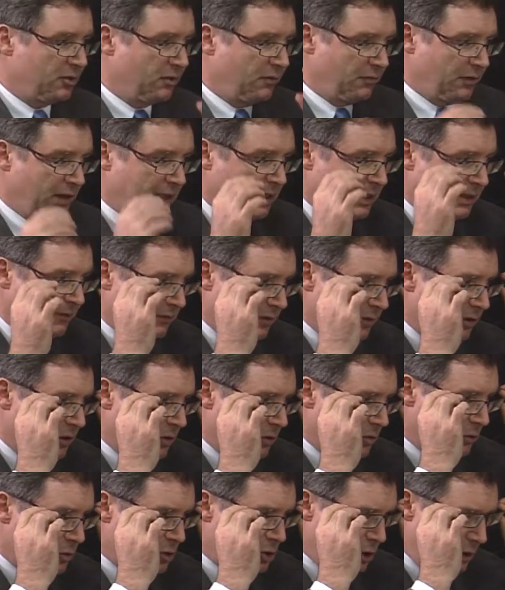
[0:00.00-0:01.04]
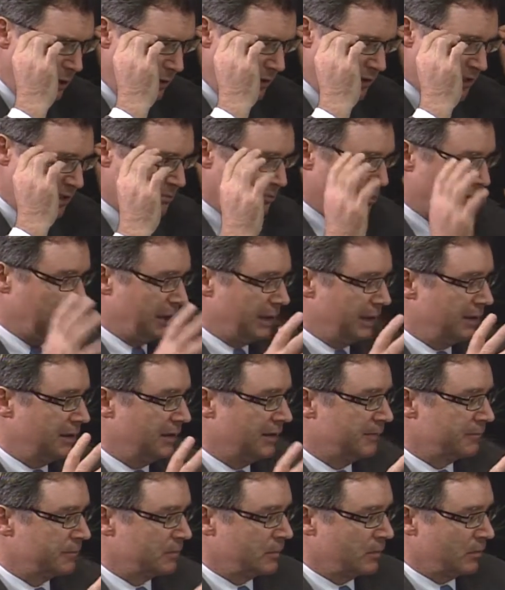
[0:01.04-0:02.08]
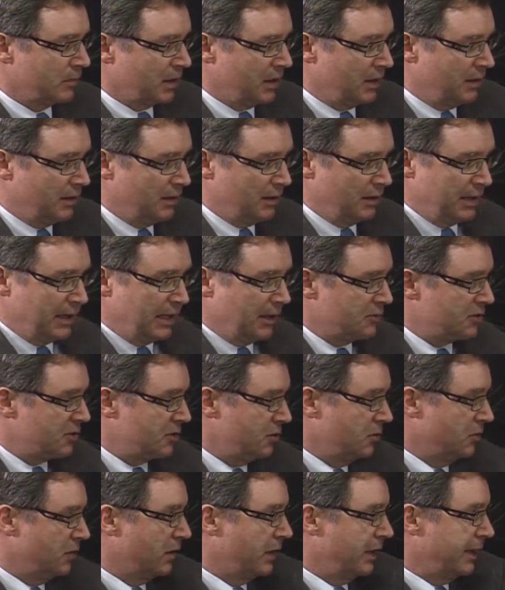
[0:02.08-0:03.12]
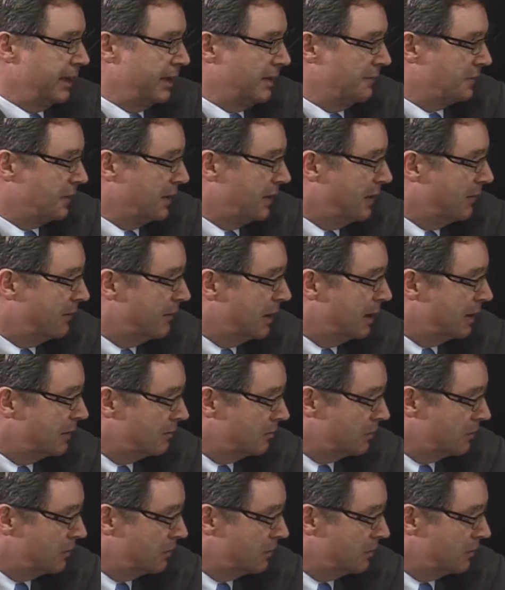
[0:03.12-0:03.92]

if they have to negotiate this plan, how soon do they have to have that in